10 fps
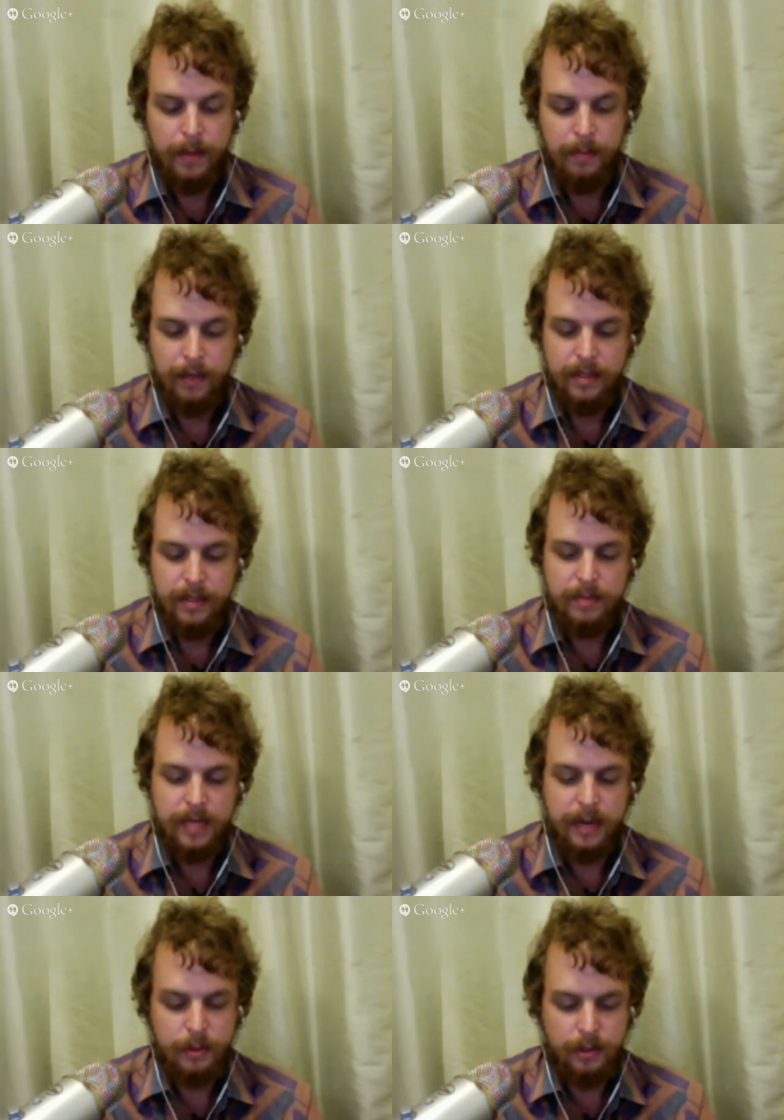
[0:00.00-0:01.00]
But
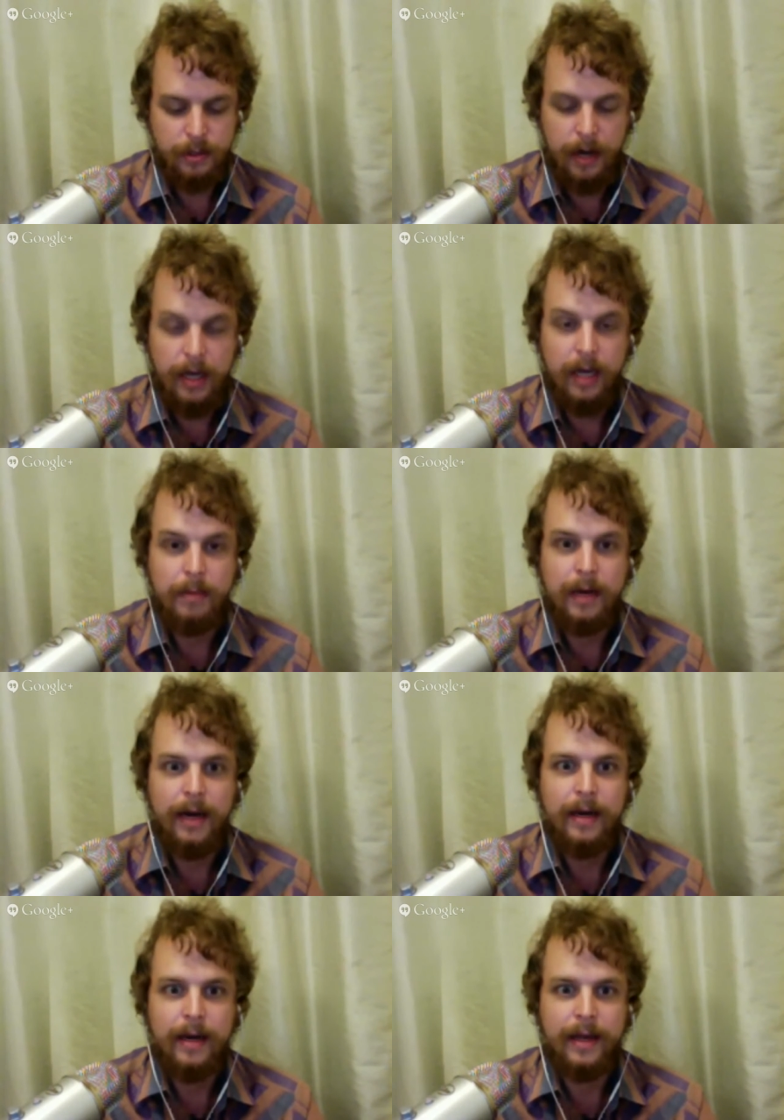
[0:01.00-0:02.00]
sometimes when you're talking
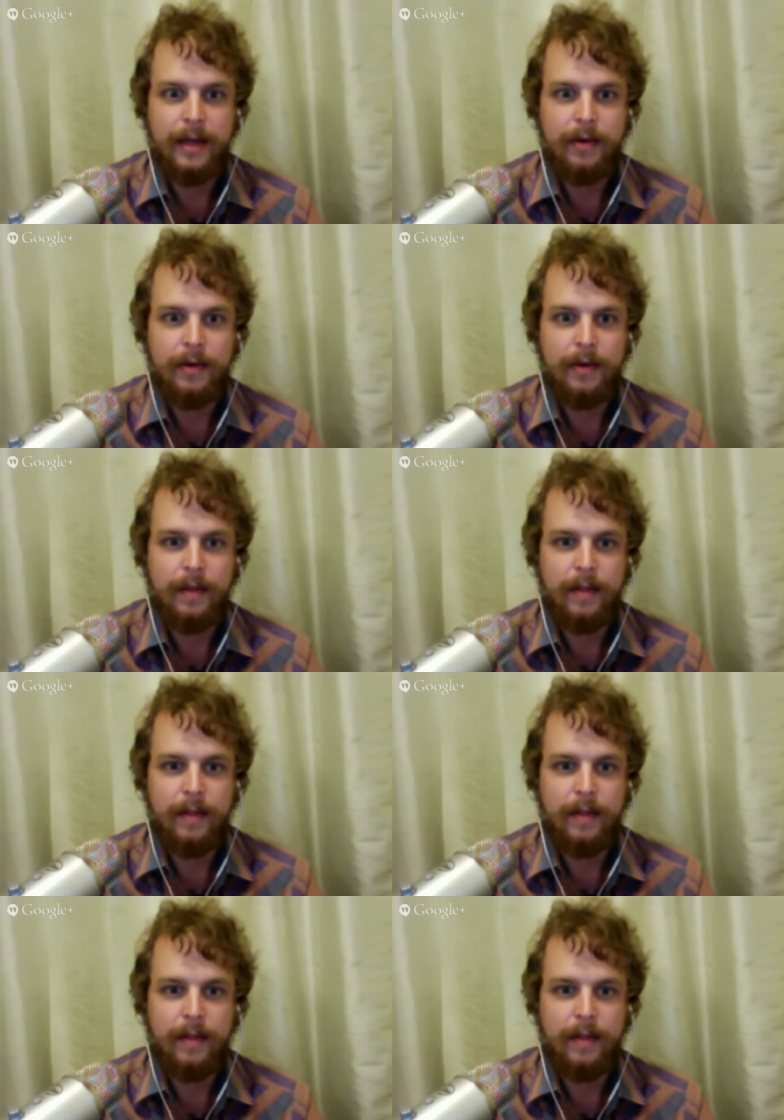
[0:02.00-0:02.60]
about, you know,